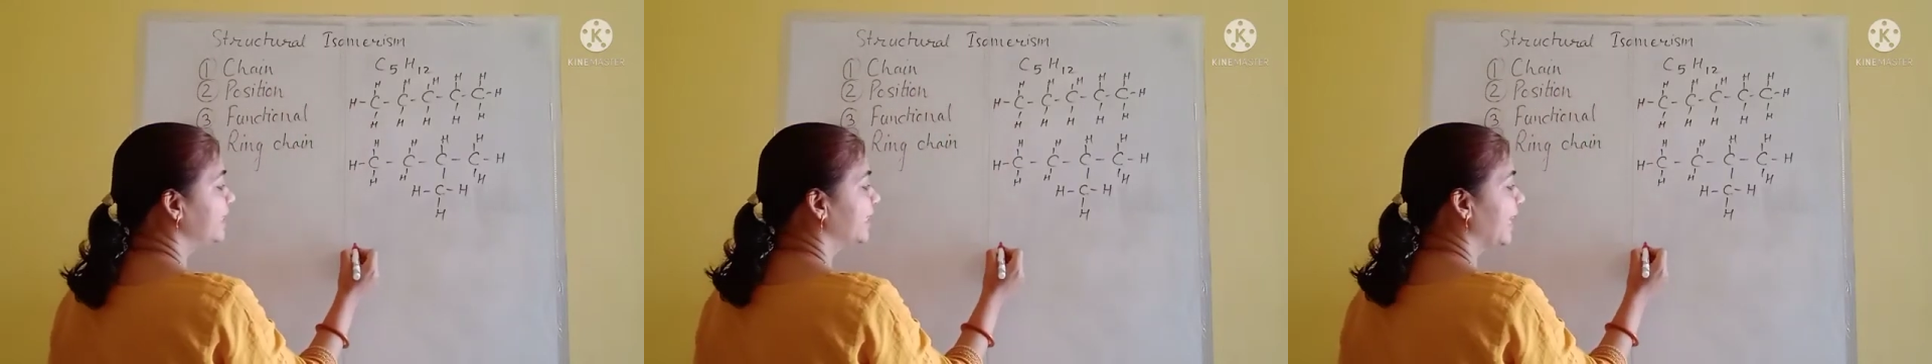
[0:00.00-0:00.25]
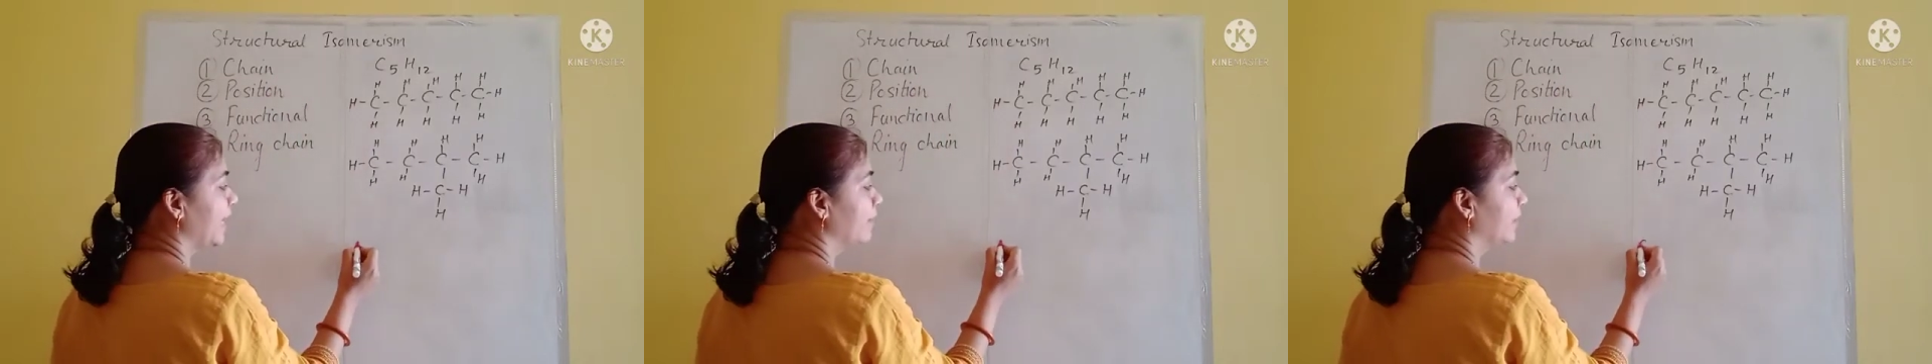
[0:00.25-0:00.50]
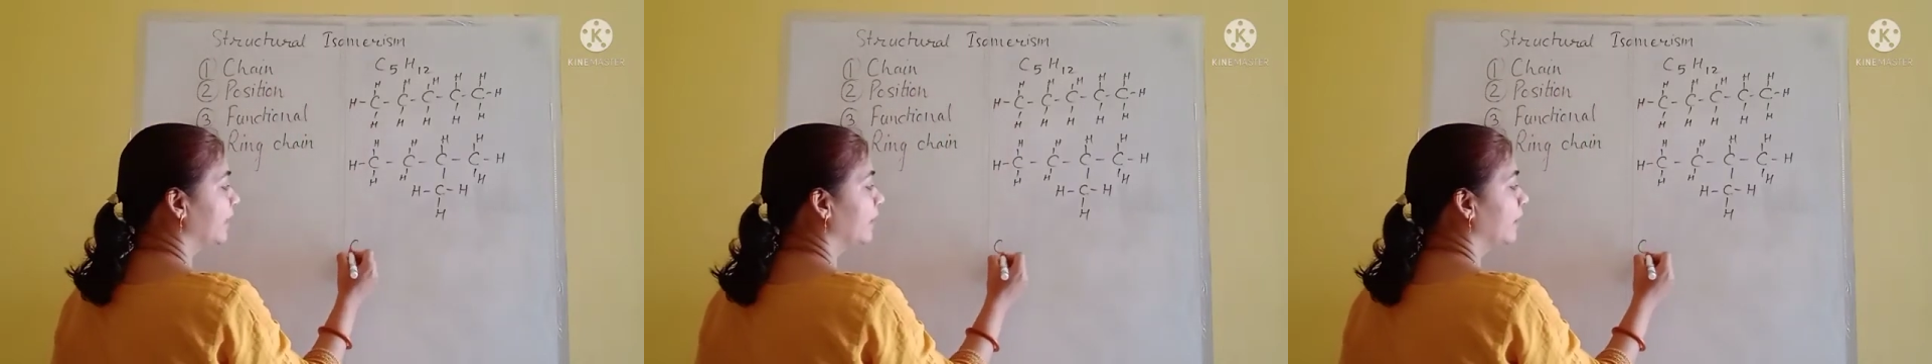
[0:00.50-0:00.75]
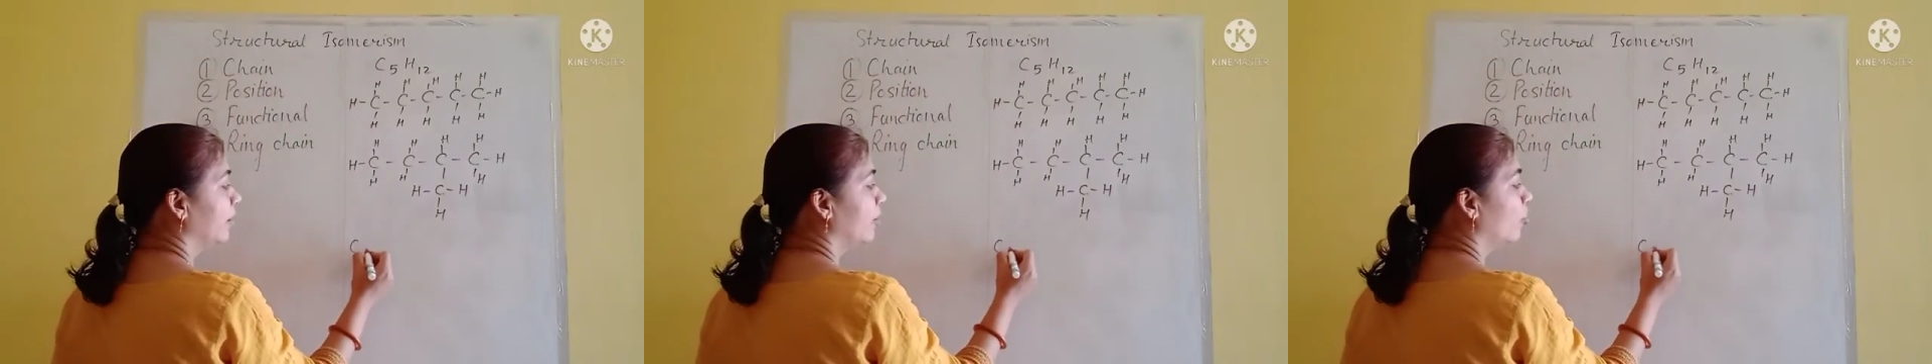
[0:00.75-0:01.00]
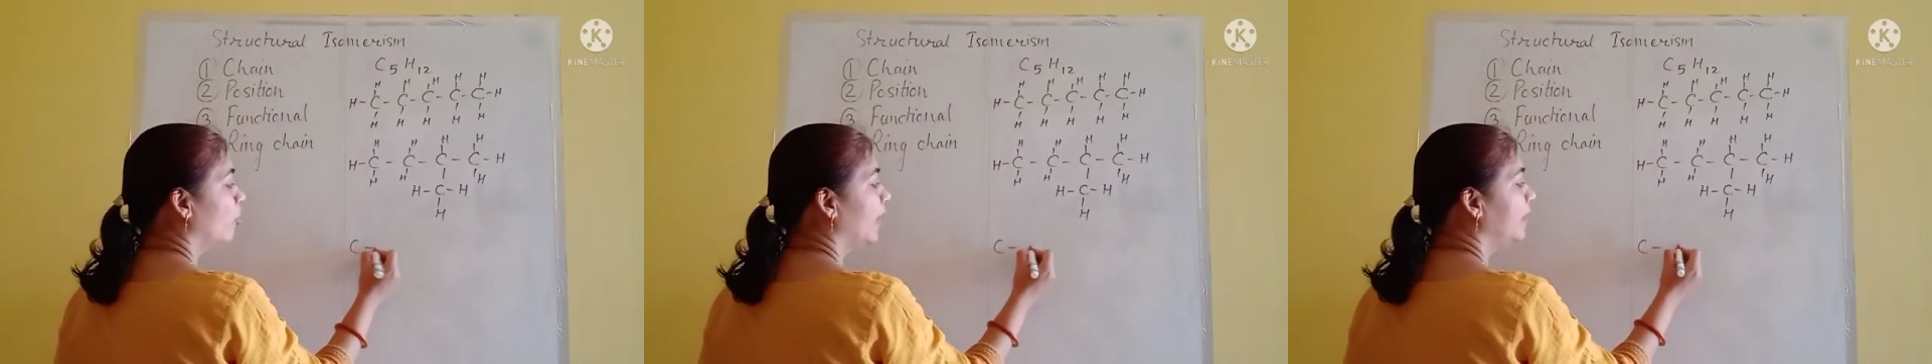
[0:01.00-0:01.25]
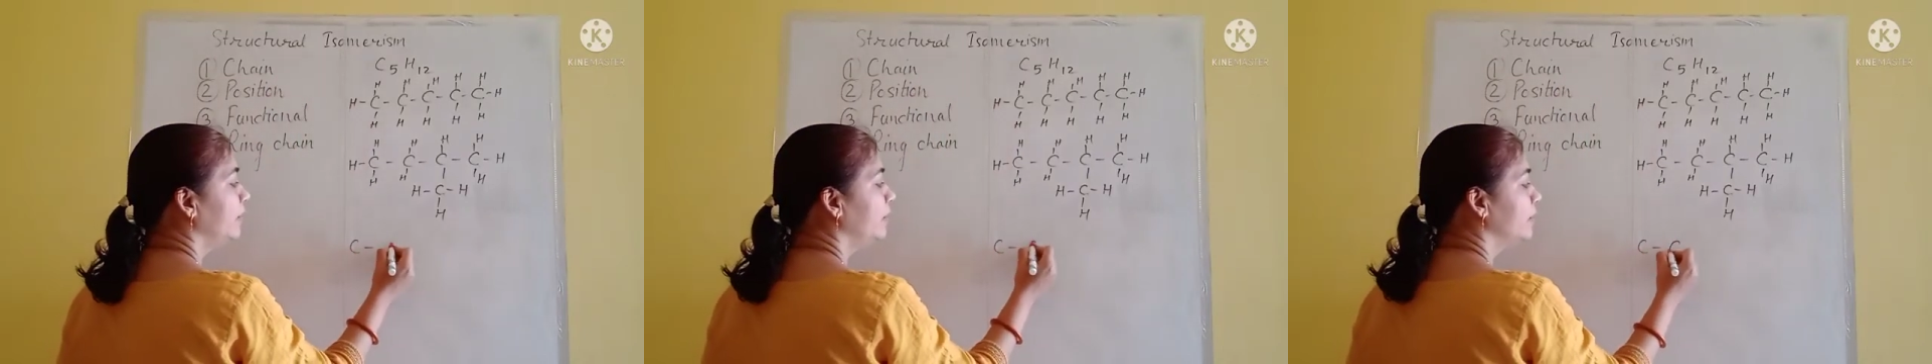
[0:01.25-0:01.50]
it can be
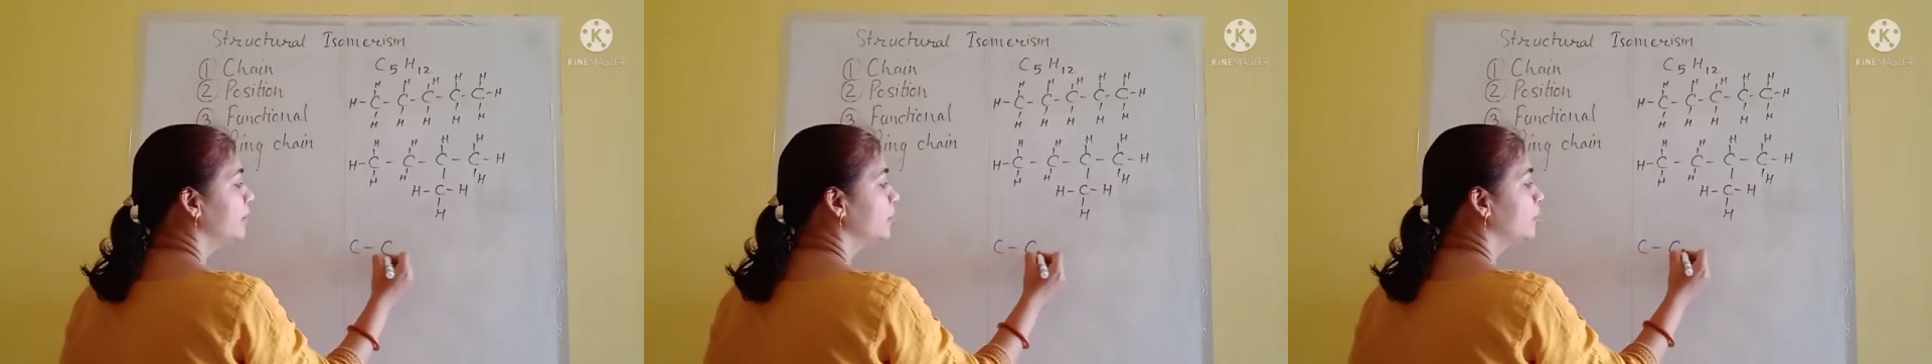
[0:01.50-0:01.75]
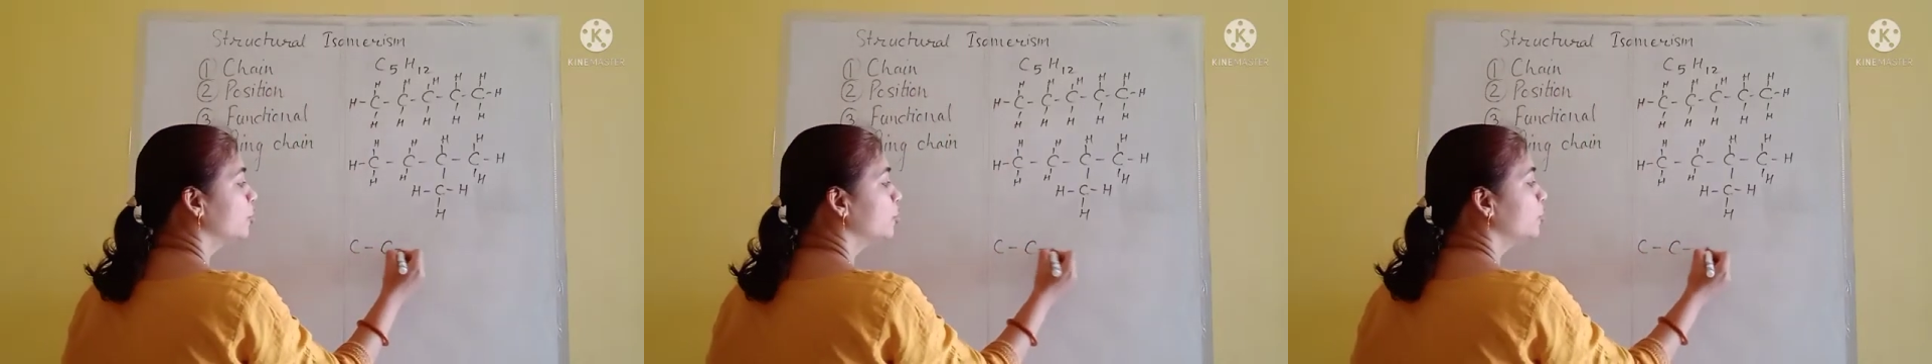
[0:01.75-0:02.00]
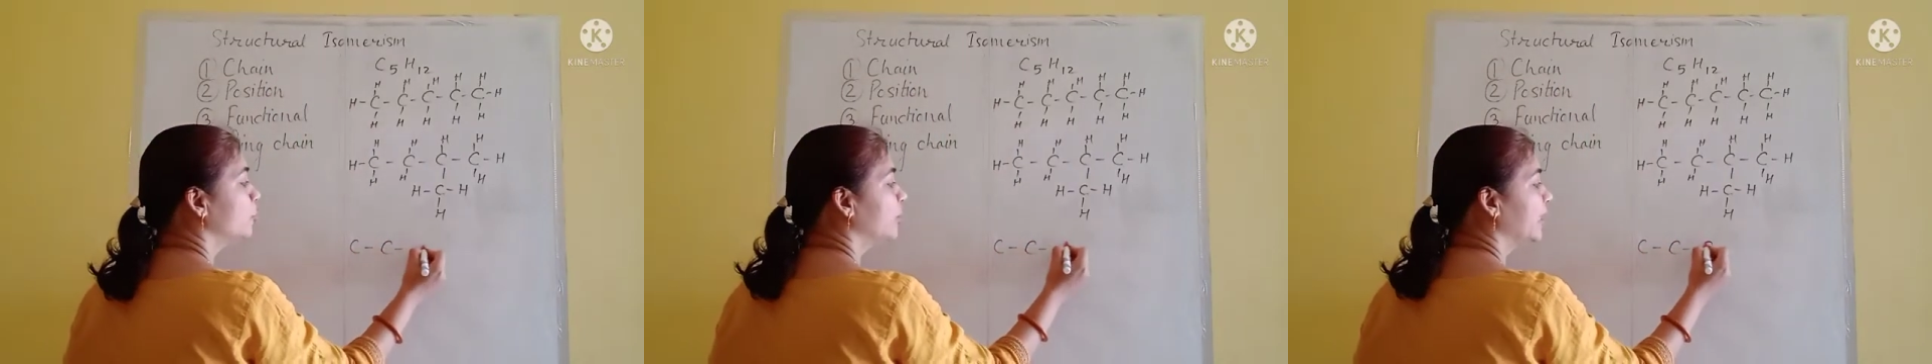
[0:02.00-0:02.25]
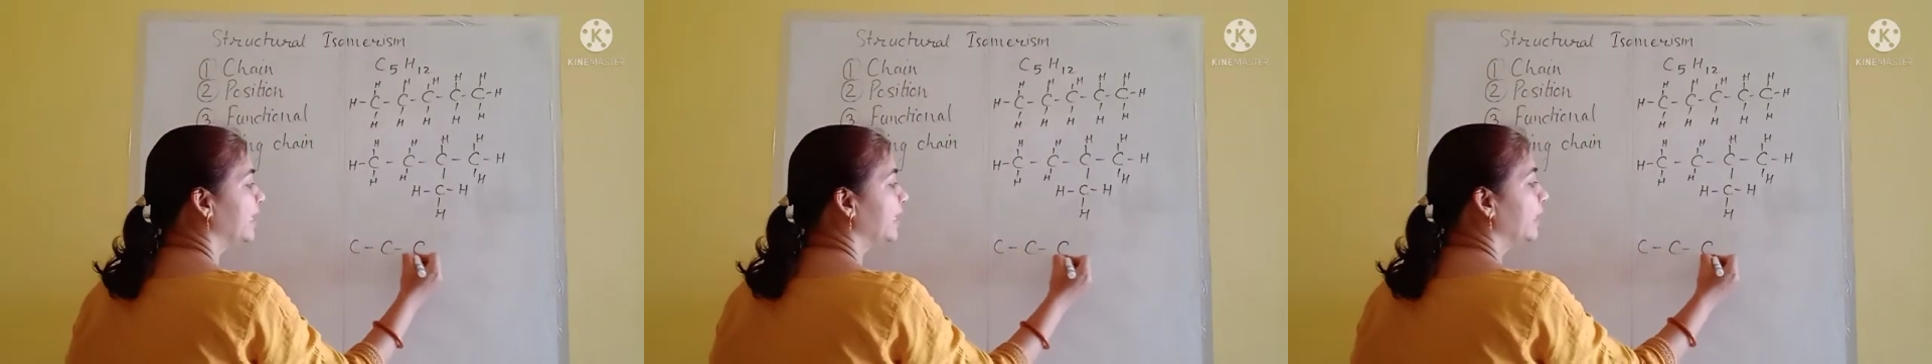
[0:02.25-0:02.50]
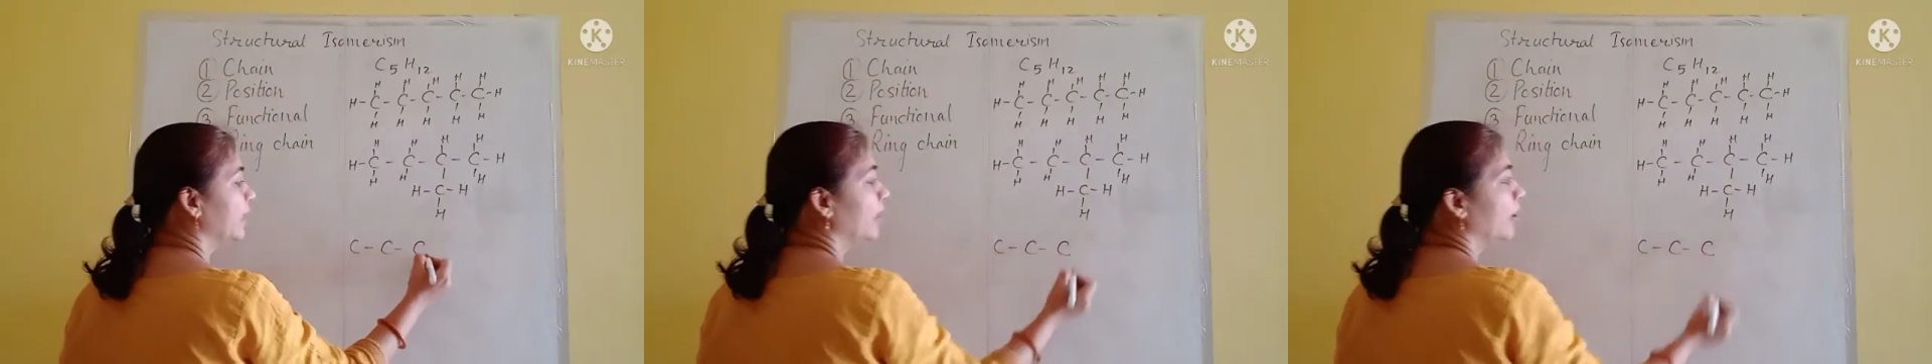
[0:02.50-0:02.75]
1, 2, 3.